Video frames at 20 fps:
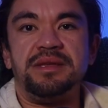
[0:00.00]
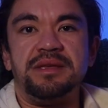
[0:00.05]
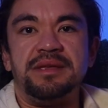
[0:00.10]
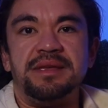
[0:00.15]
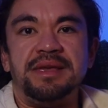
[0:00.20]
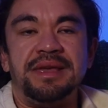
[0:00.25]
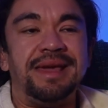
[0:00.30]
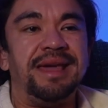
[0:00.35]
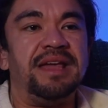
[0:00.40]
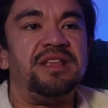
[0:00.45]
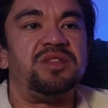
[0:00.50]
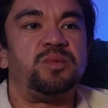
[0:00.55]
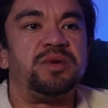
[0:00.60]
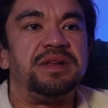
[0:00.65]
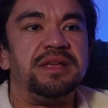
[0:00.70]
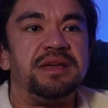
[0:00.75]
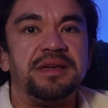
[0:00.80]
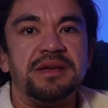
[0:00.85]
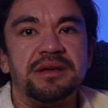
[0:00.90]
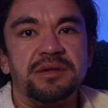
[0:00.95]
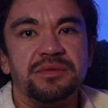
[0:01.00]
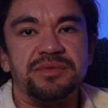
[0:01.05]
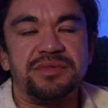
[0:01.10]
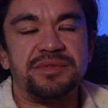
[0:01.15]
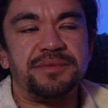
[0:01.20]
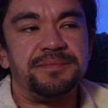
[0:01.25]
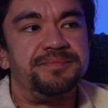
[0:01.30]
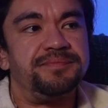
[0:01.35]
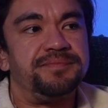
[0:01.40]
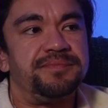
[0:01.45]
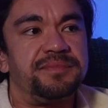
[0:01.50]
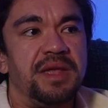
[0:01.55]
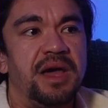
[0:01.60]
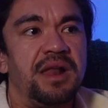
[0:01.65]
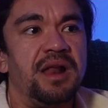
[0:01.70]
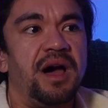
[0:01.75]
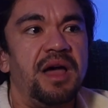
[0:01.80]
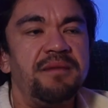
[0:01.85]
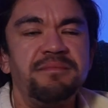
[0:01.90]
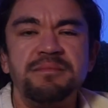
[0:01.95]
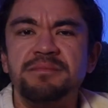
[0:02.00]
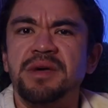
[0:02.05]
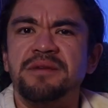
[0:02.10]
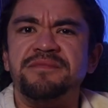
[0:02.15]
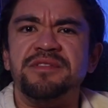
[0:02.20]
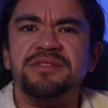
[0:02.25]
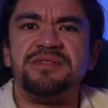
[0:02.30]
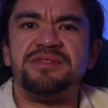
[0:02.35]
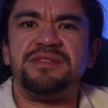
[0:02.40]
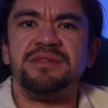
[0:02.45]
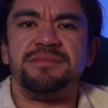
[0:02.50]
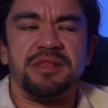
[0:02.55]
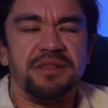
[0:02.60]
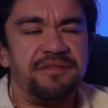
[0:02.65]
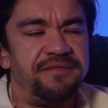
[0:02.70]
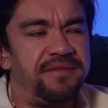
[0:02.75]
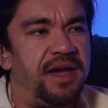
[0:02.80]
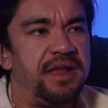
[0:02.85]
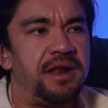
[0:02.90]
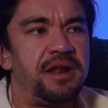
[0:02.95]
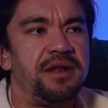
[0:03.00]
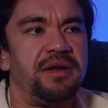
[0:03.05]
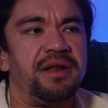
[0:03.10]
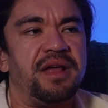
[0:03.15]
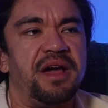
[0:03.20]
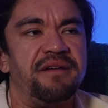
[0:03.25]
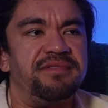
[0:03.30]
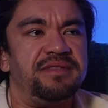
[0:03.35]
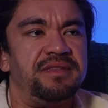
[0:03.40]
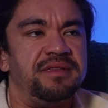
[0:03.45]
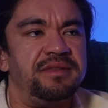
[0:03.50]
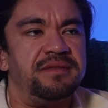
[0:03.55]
eats what he kills. And I'm of a similar vein. I don't have